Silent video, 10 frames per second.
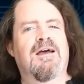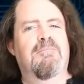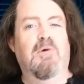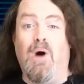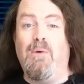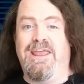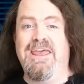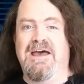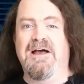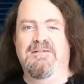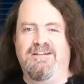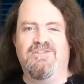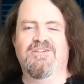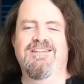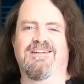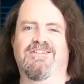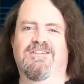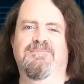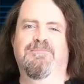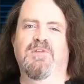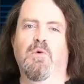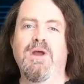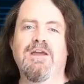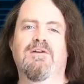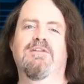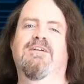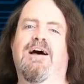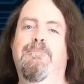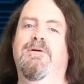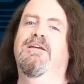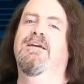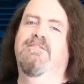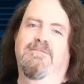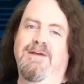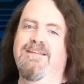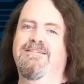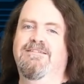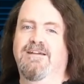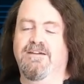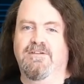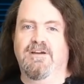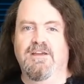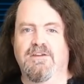But while we're here, let's try this. We're going to uppercase Mainzerstraße